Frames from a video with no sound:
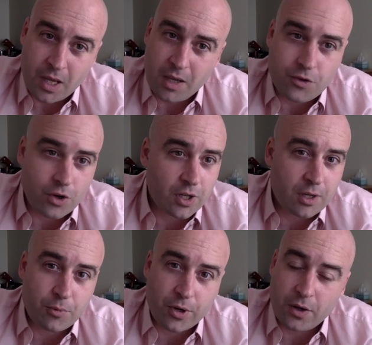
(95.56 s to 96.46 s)
if you're going
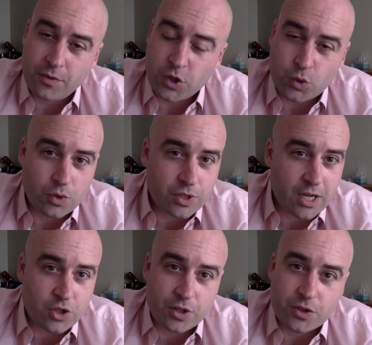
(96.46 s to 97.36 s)
to bring out these
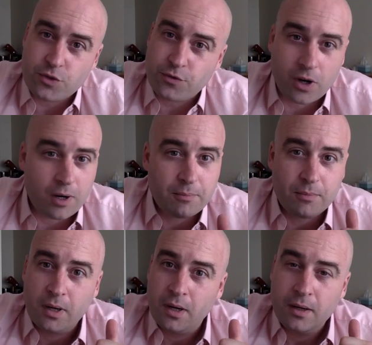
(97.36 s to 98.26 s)
quotations
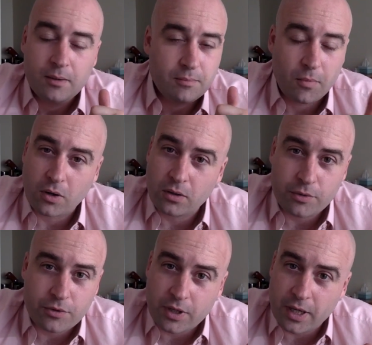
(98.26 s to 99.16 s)
from Martin
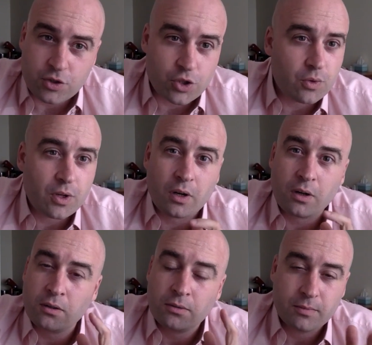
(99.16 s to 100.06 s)
Luther King
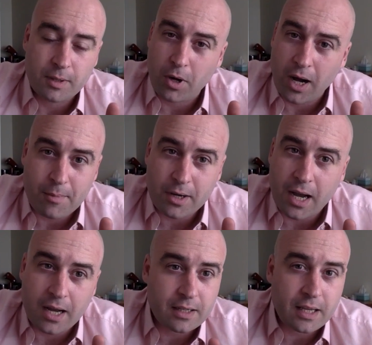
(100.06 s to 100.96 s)
Jr. and Mahatma
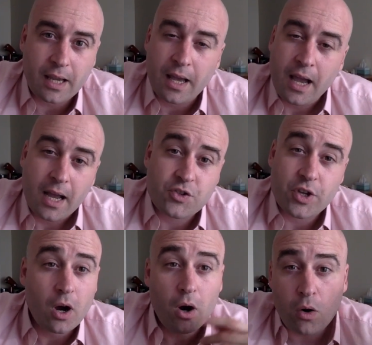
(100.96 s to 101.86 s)
Gandhi and
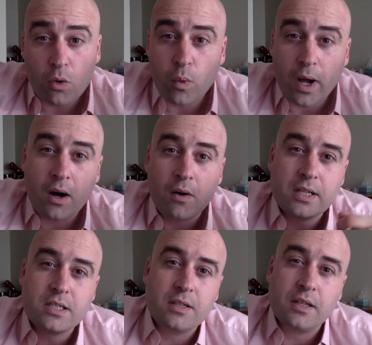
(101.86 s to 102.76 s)
say, oh, well,
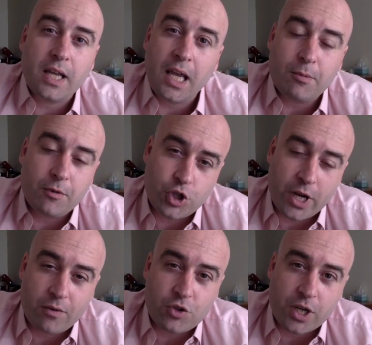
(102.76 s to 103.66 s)
it's in the name of
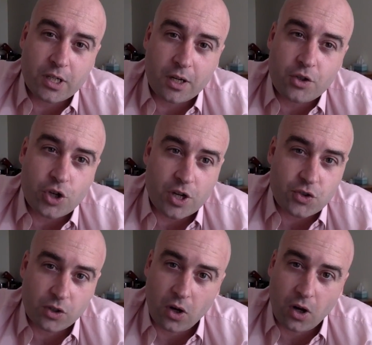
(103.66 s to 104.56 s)
challenging an
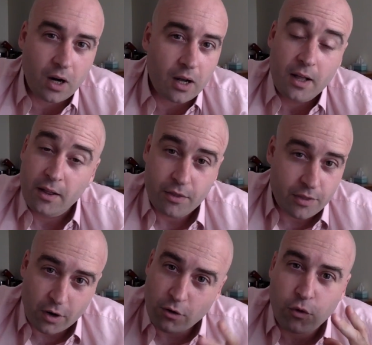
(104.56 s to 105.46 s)
unjust law,
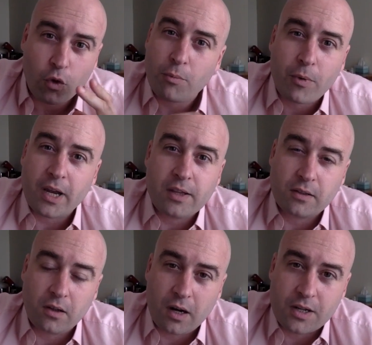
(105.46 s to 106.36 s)
therefore breaking the
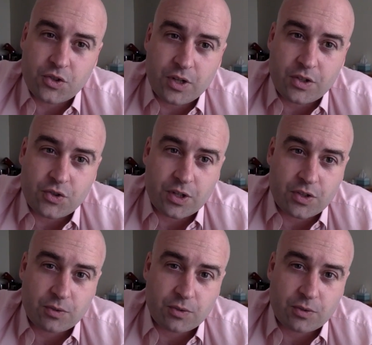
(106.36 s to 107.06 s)
laws is